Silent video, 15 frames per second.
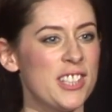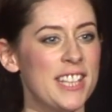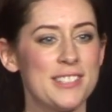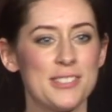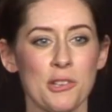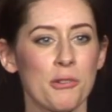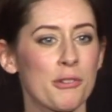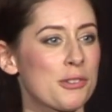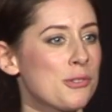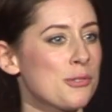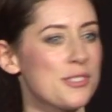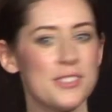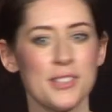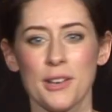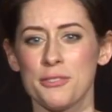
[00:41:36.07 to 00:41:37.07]
historical
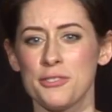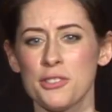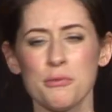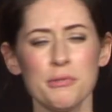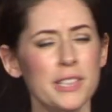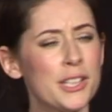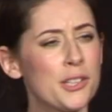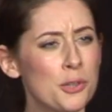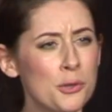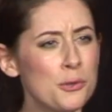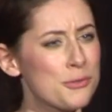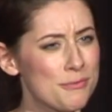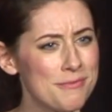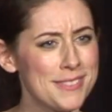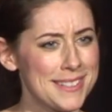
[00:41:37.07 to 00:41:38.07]
stuff, just really
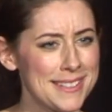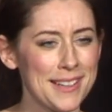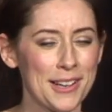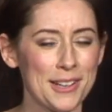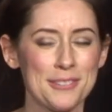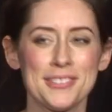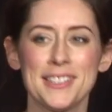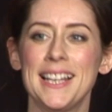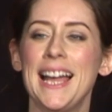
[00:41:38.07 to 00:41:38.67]
cool stuff.